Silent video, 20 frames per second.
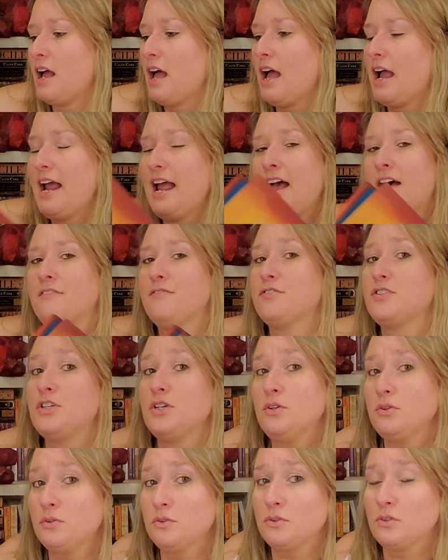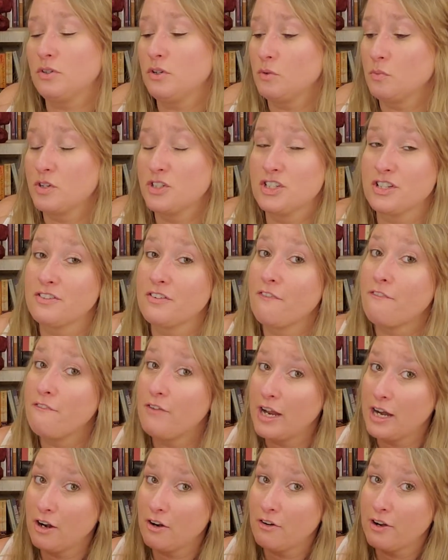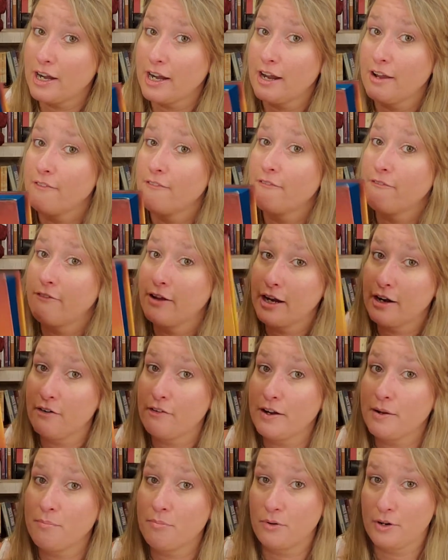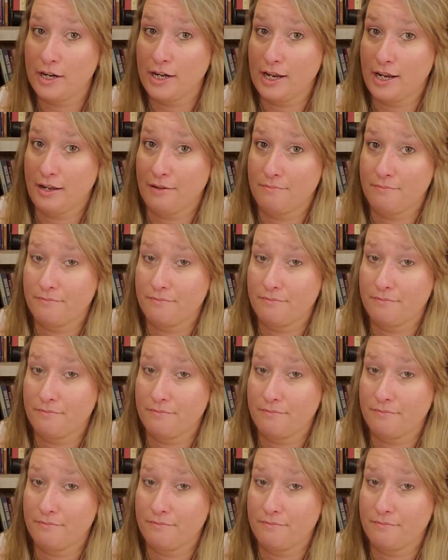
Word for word: I have Dune, which is very, very pretty.